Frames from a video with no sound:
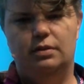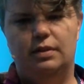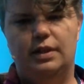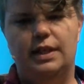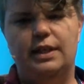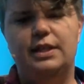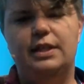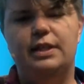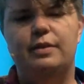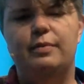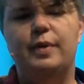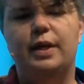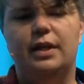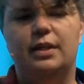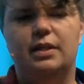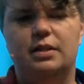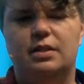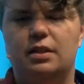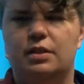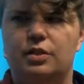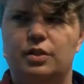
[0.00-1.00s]
They didn't make a
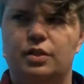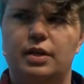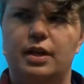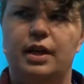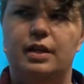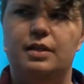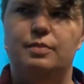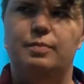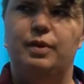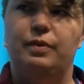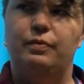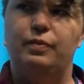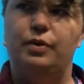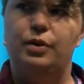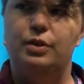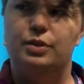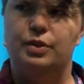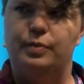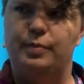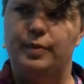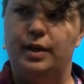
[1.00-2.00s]
decision not to be a
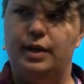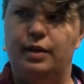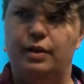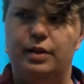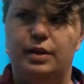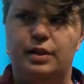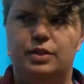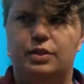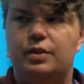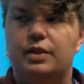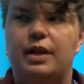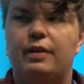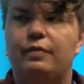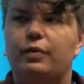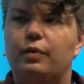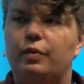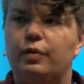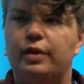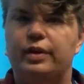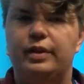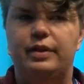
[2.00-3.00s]
furniture maker. They just
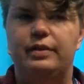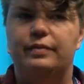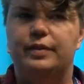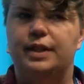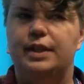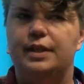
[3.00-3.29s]
never even